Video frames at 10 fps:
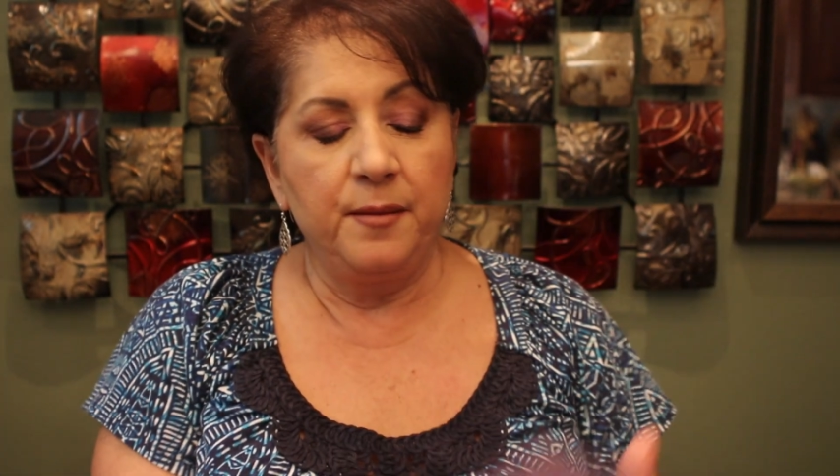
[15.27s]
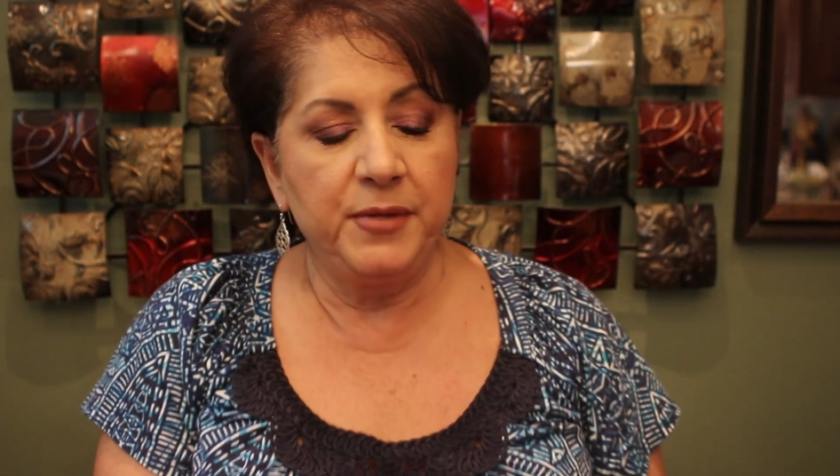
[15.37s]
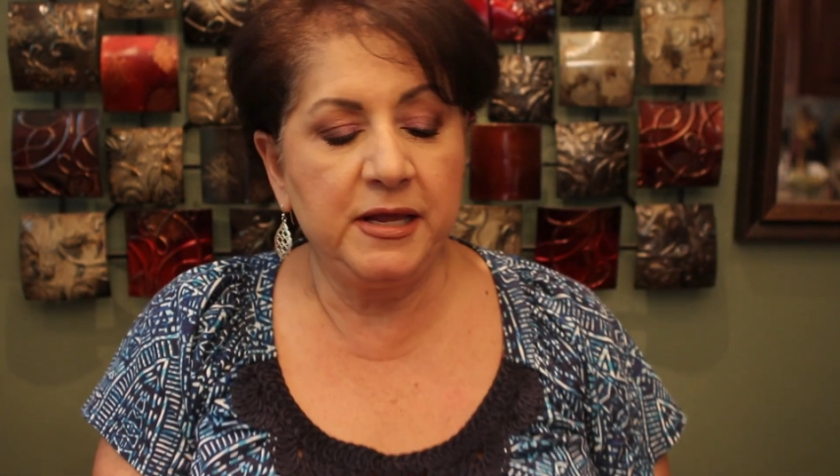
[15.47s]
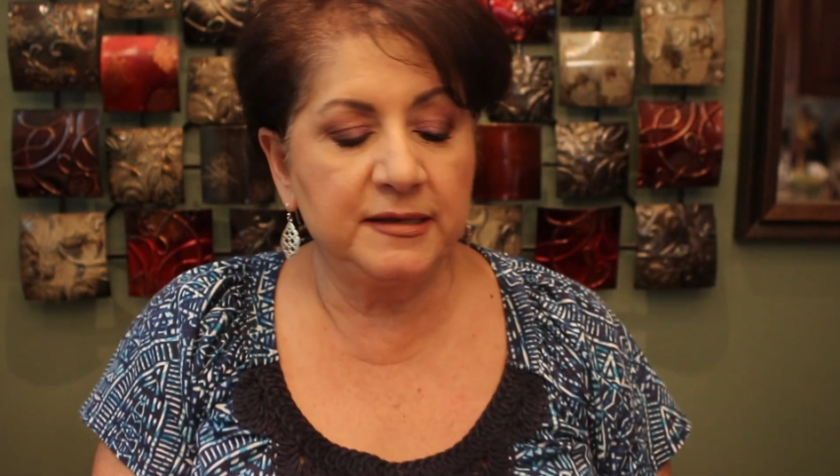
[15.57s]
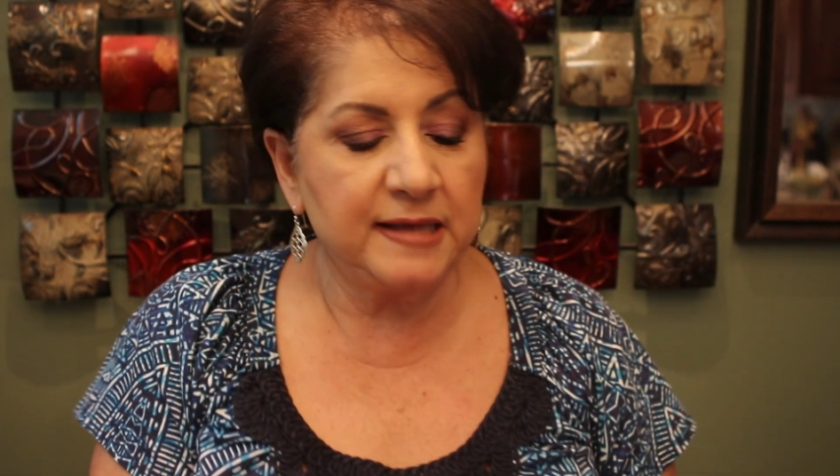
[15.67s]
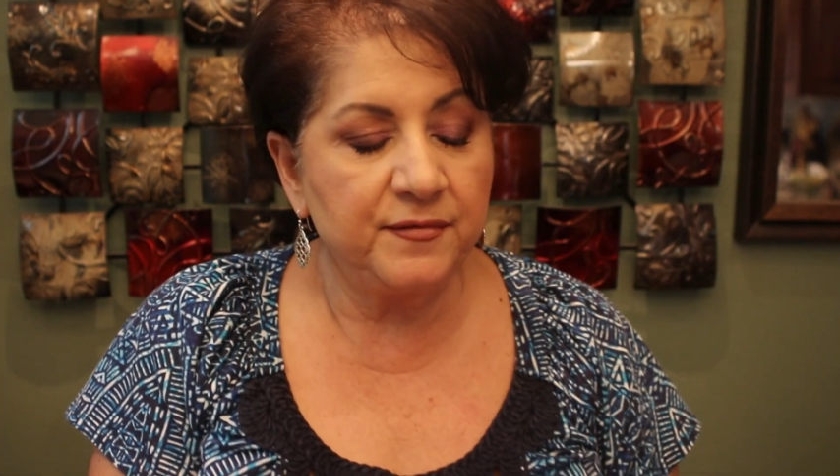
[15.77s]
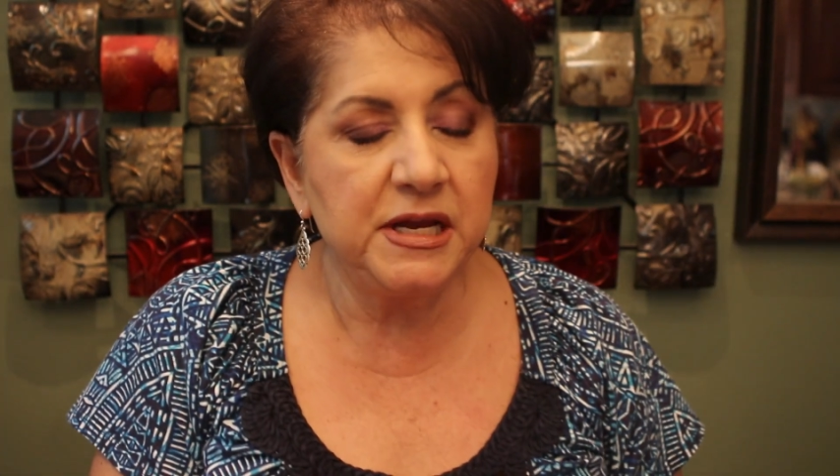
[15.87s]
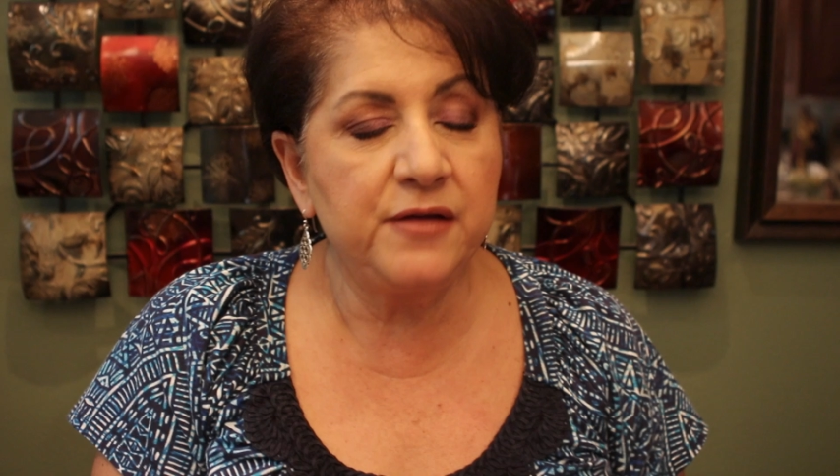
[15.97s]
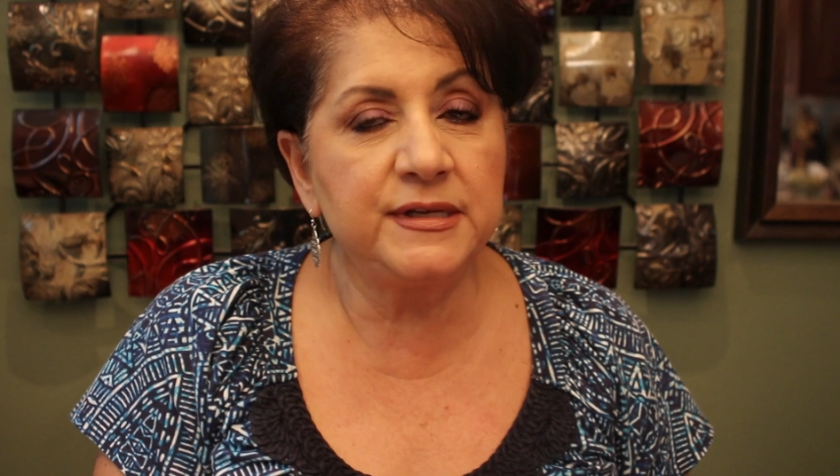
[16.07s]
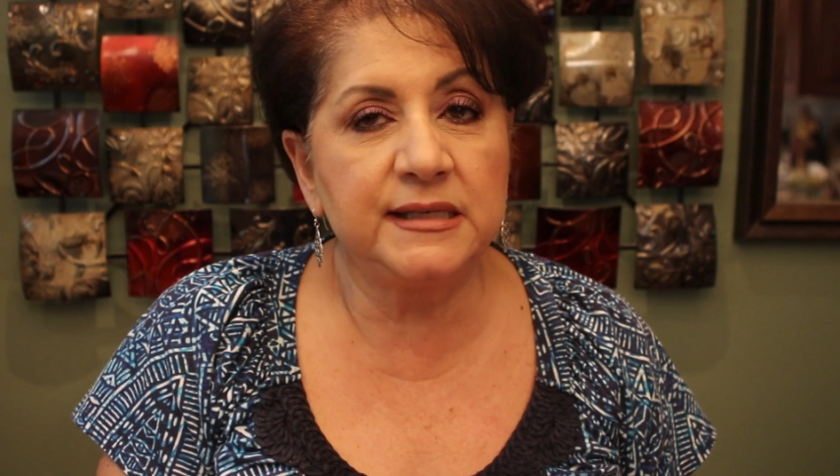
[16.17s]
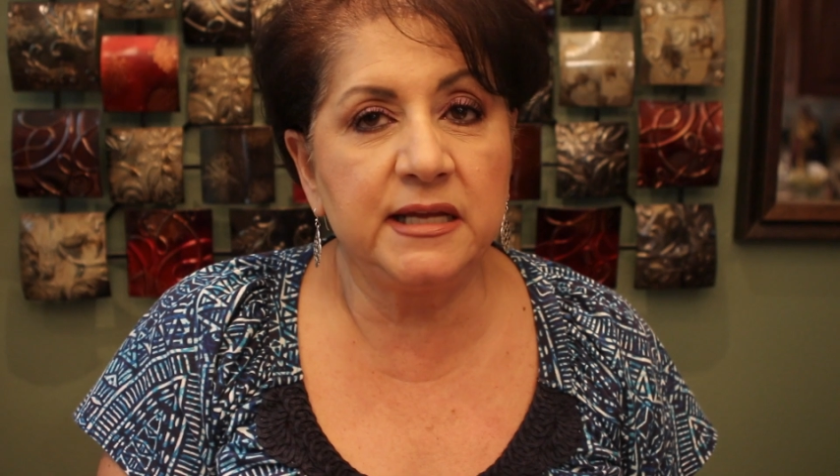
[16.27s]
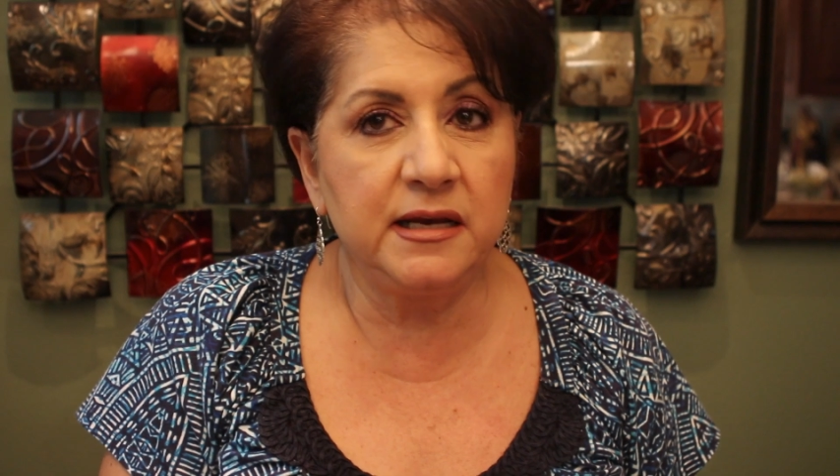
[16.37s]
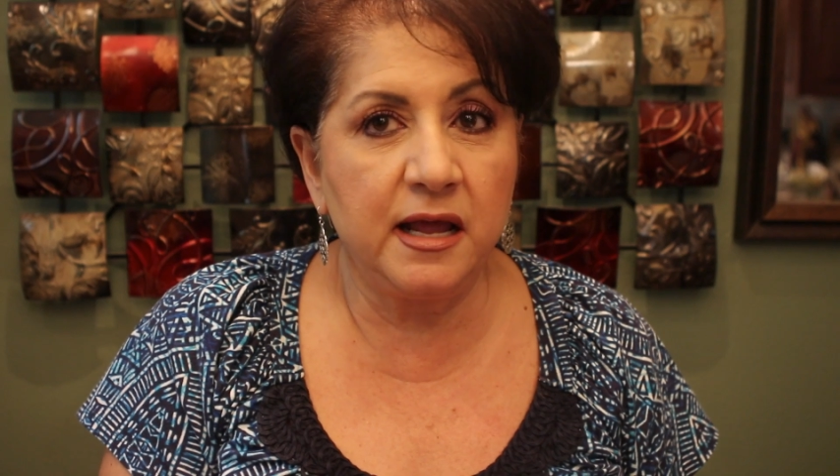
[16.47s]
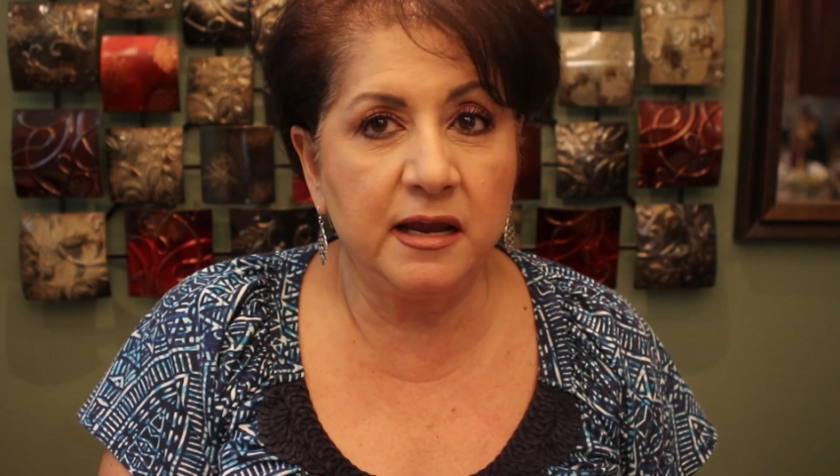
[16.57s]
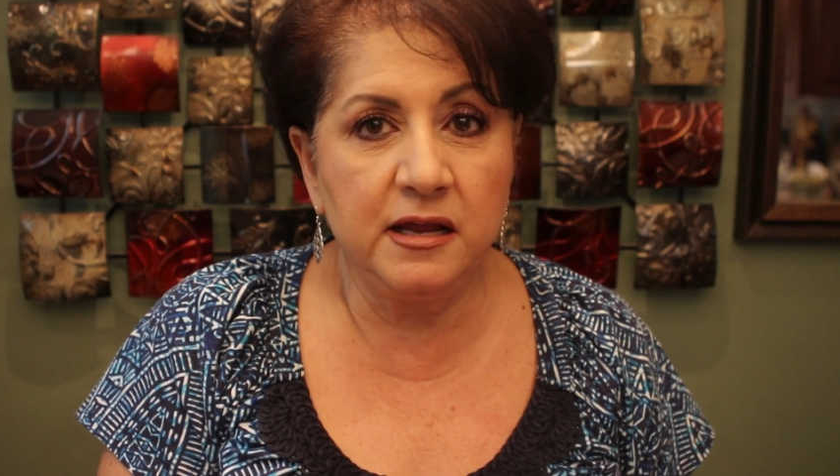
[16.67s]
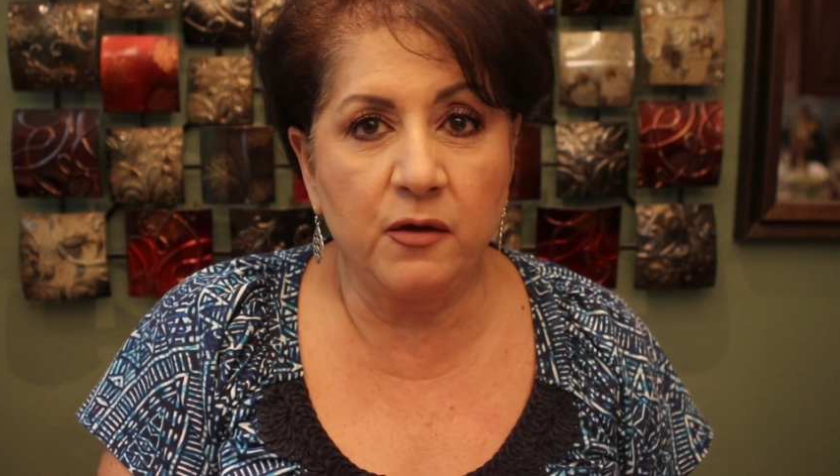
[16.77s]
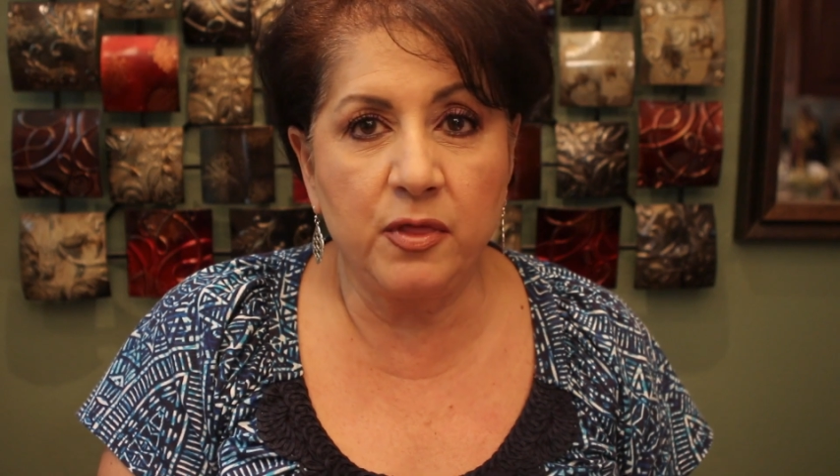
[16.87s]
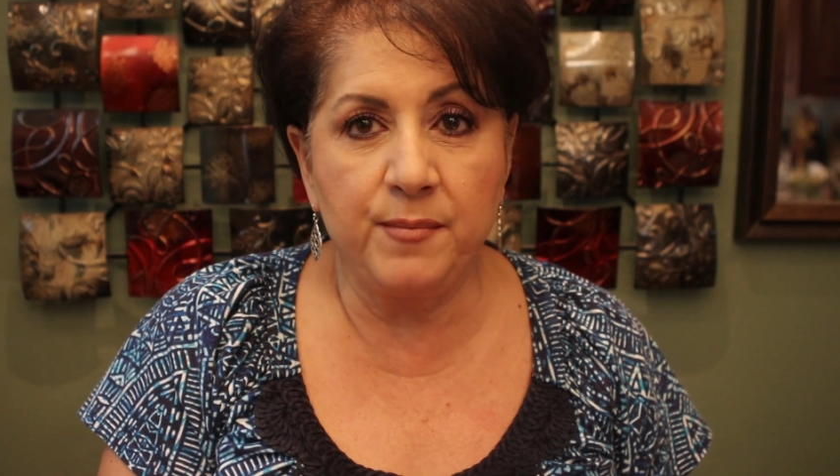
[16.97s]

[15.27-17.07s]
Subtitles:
because I've never seen any of the